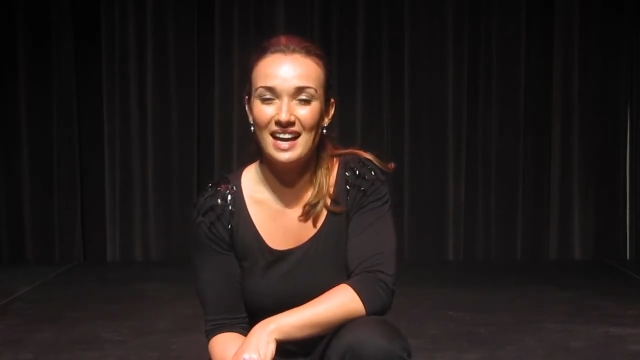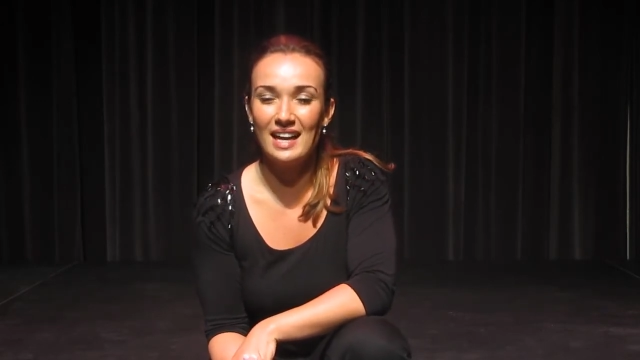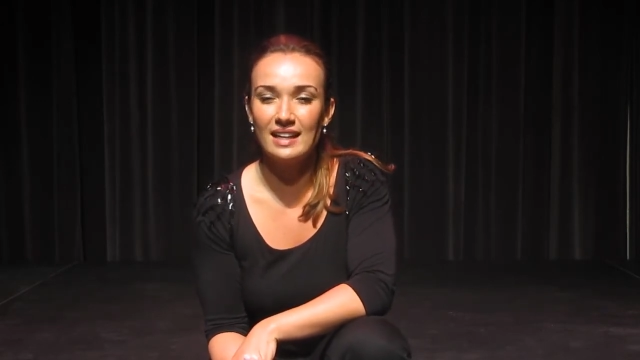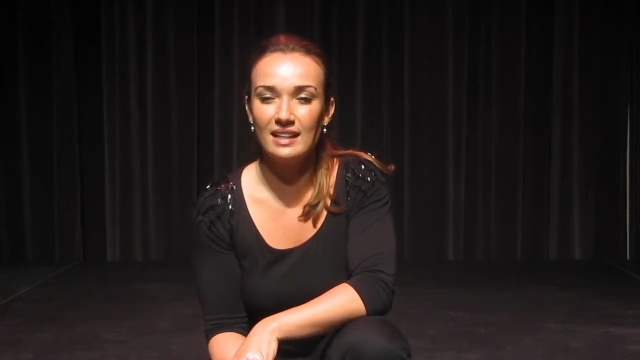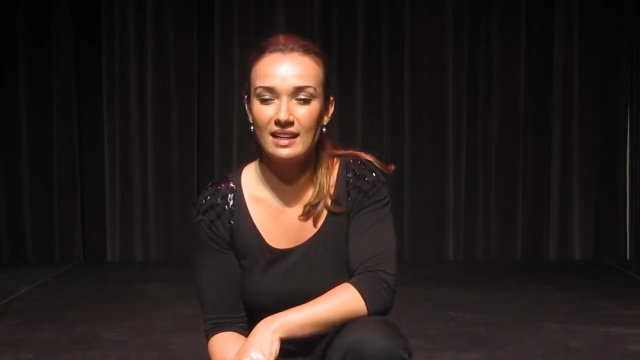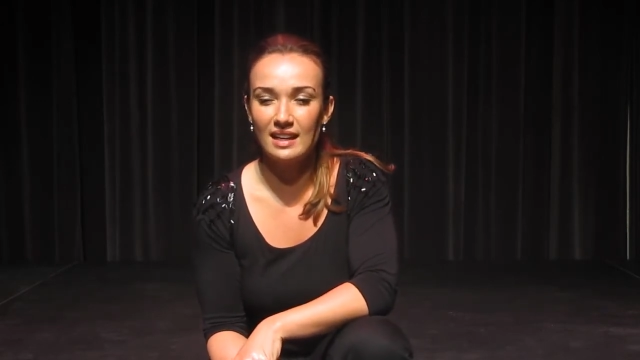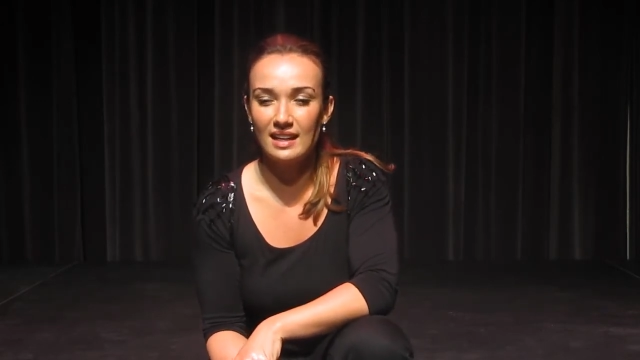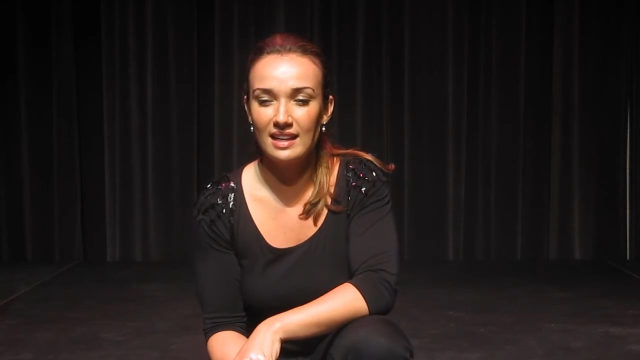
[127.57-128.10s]

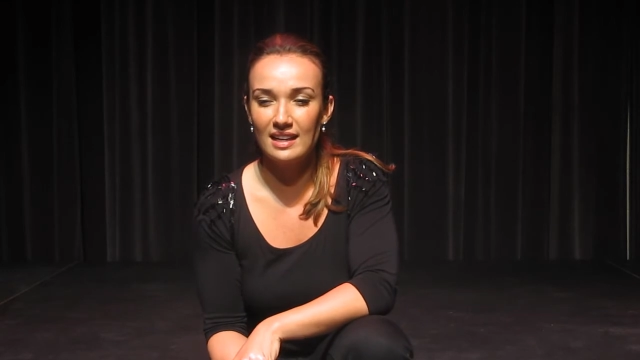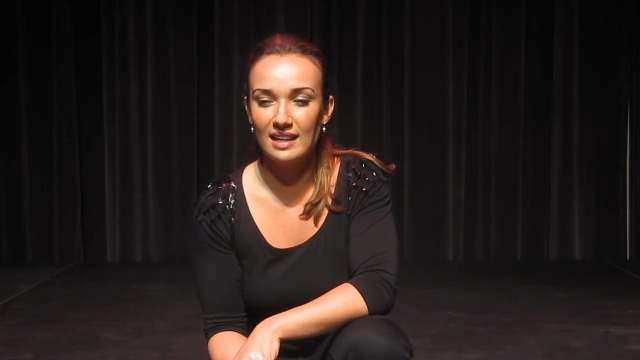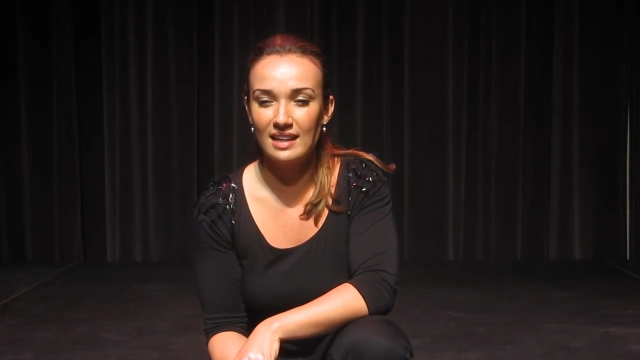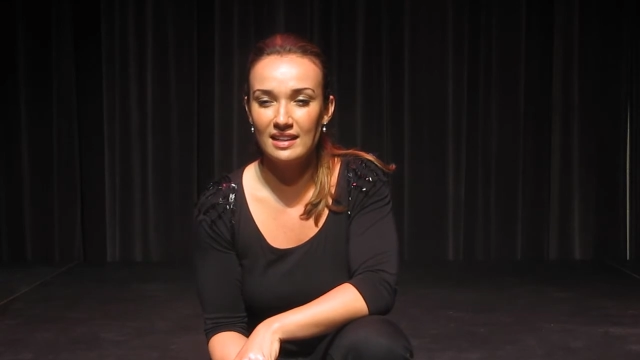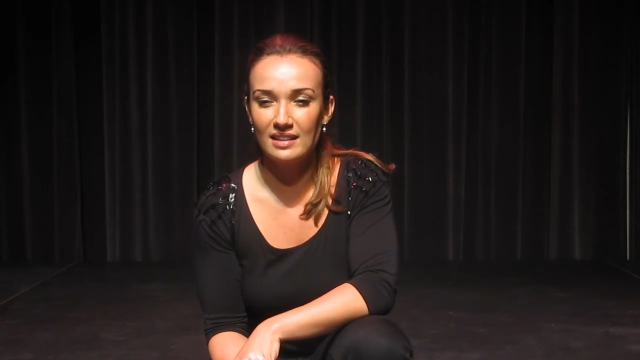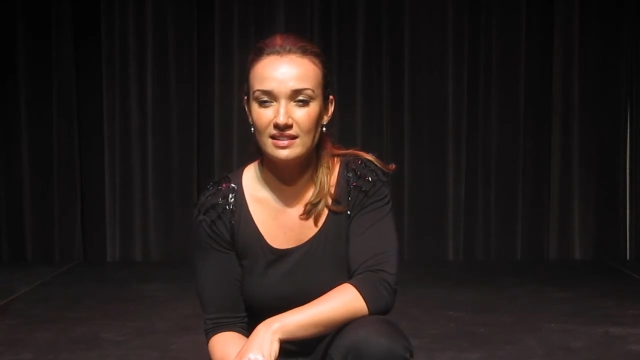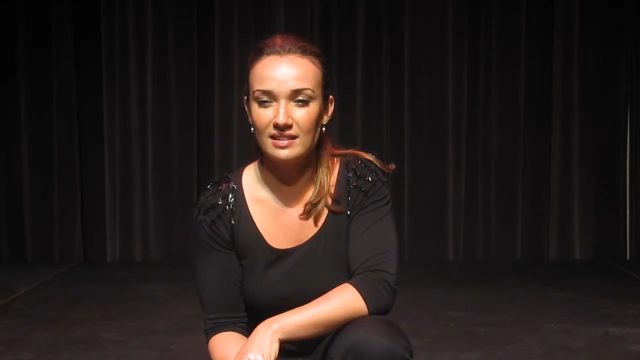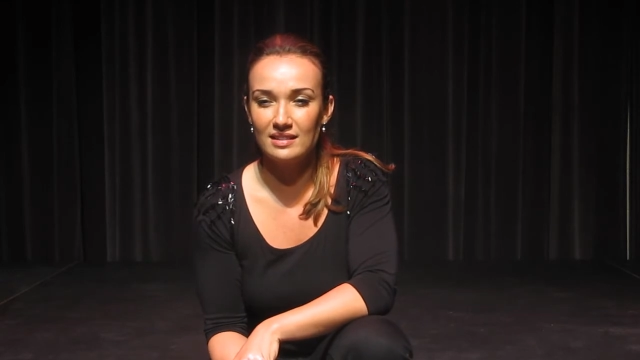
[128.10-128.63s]

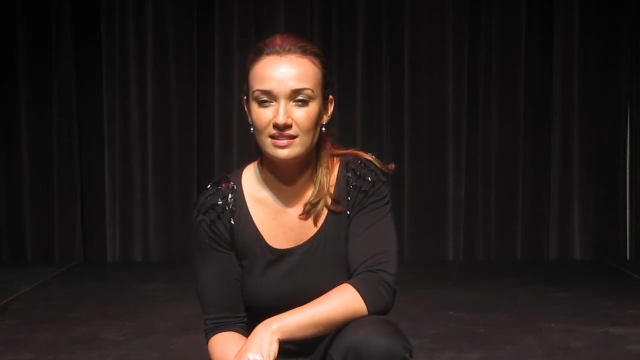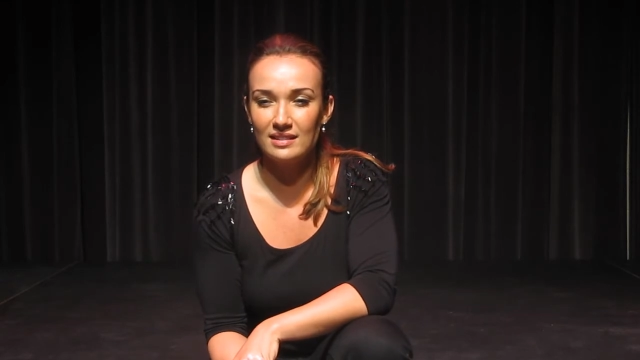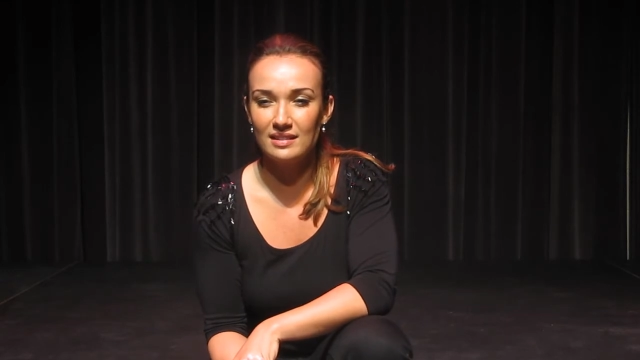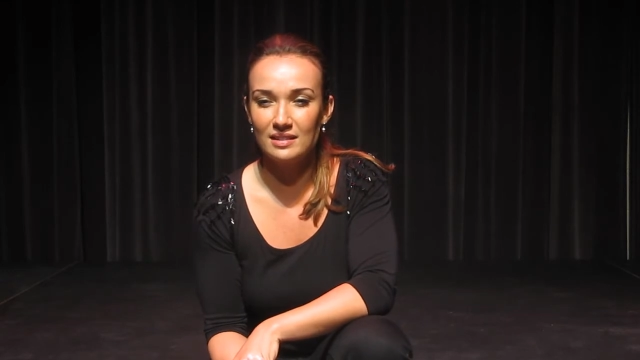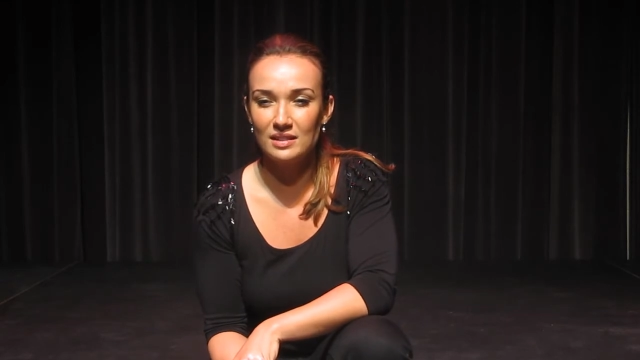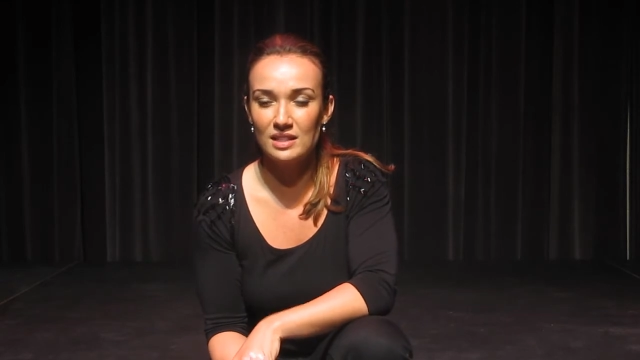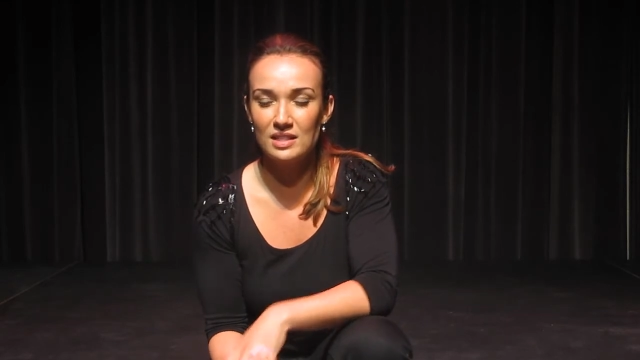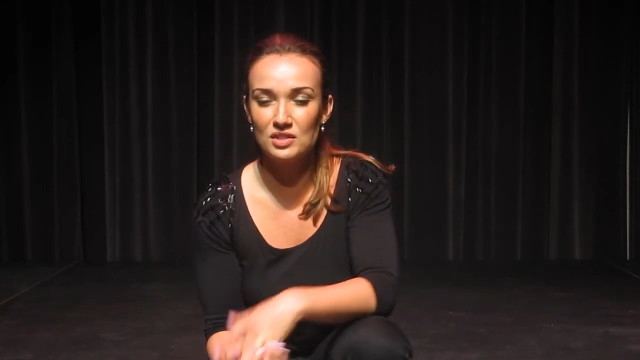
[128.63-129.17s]
Yeah,
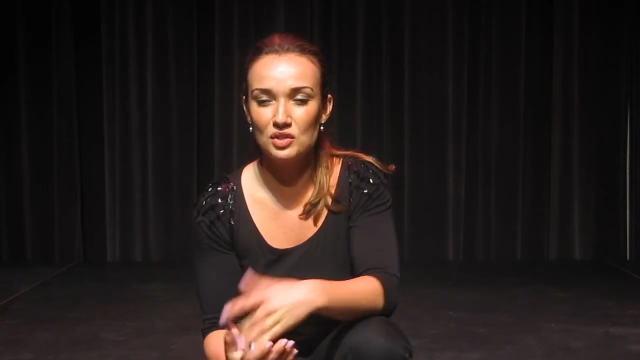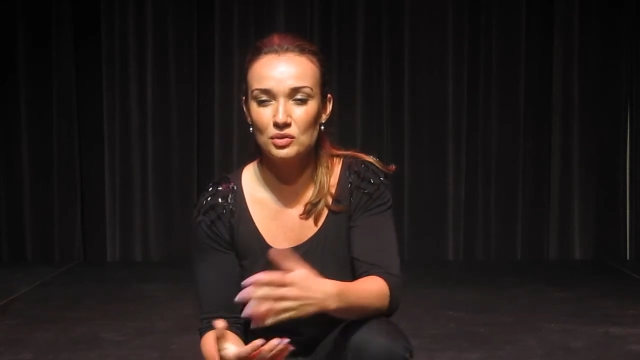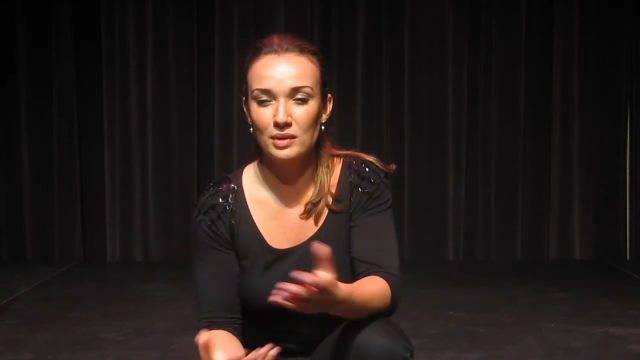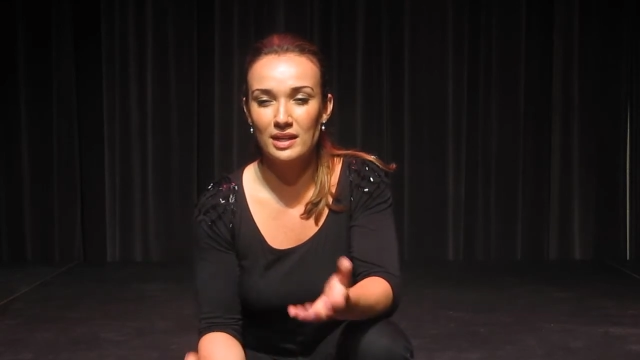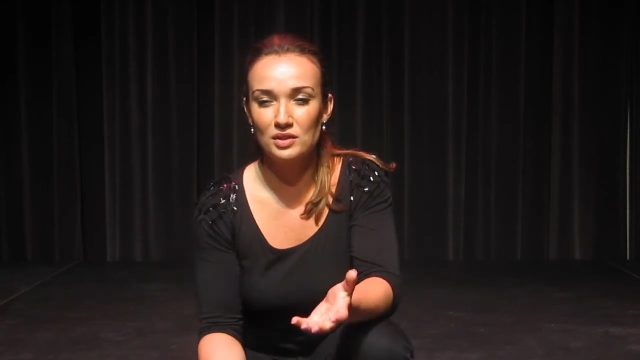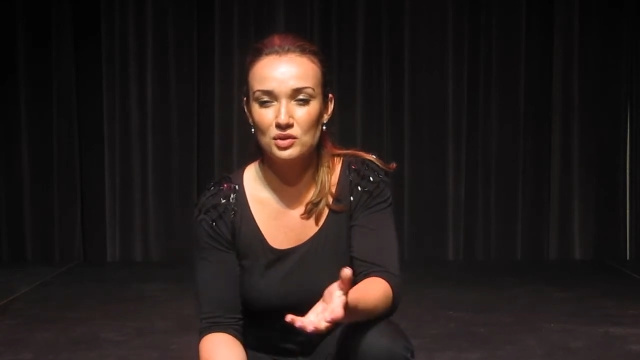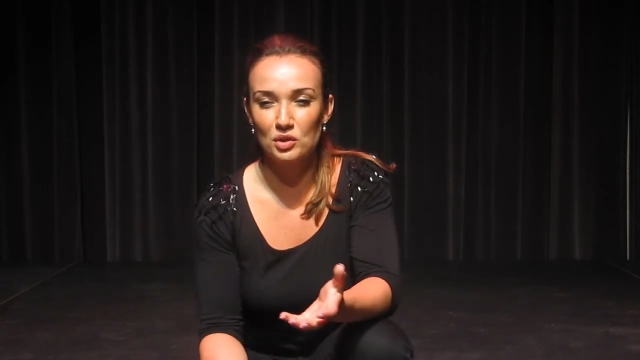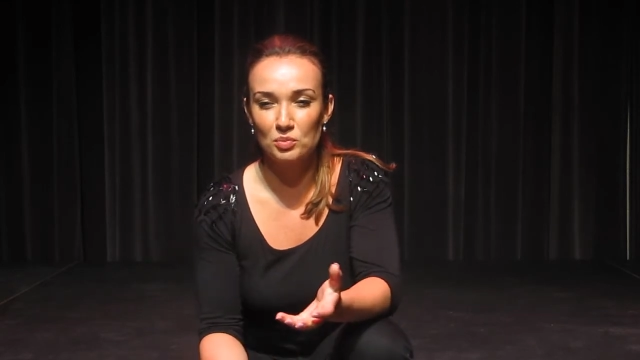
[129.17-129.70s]
this director